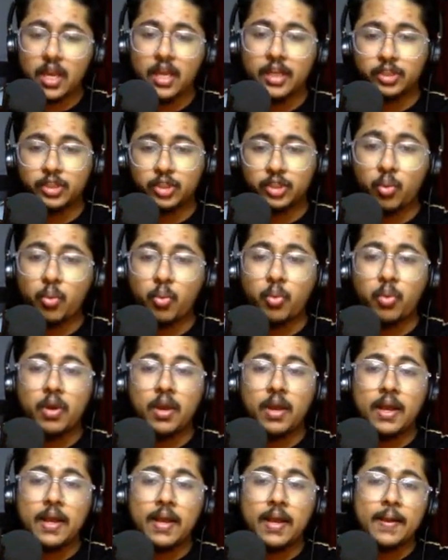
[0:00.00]
So
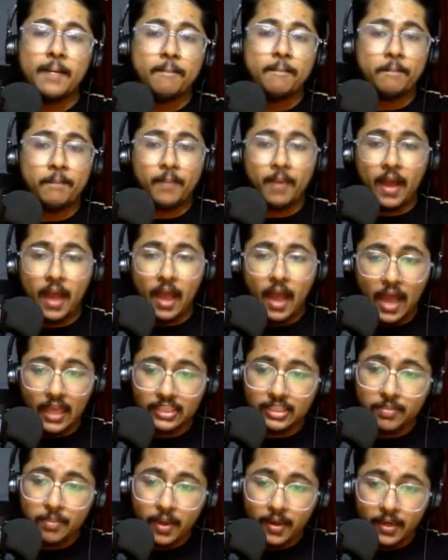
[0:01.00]

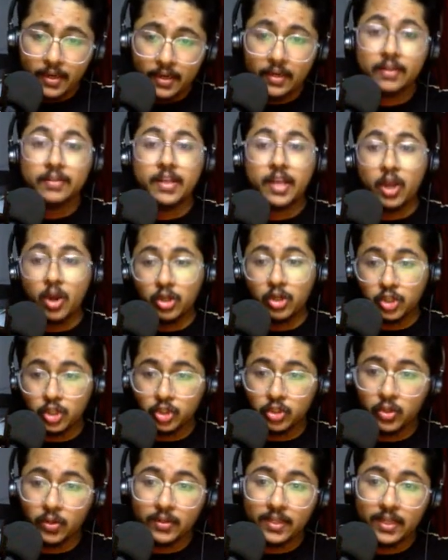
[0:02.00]
as a marketer, they also
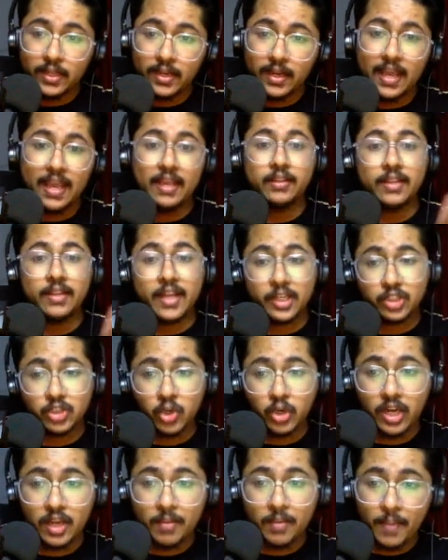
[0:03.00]
thought that, hey, there is
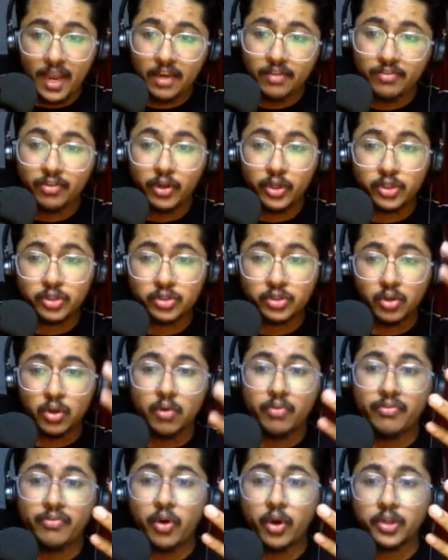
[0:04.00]
no demand for
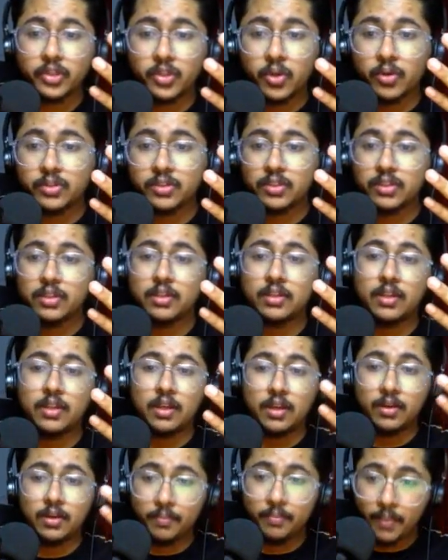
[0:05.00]
socks in
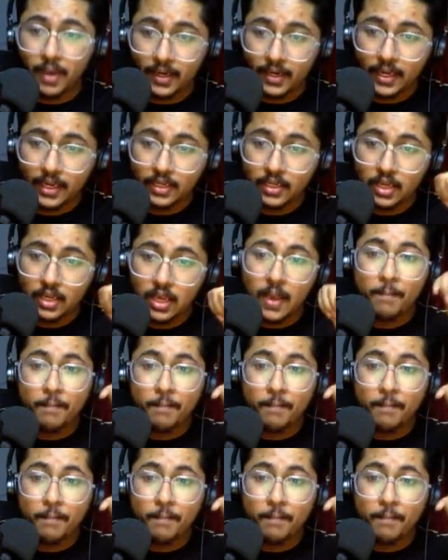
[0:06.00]
the market,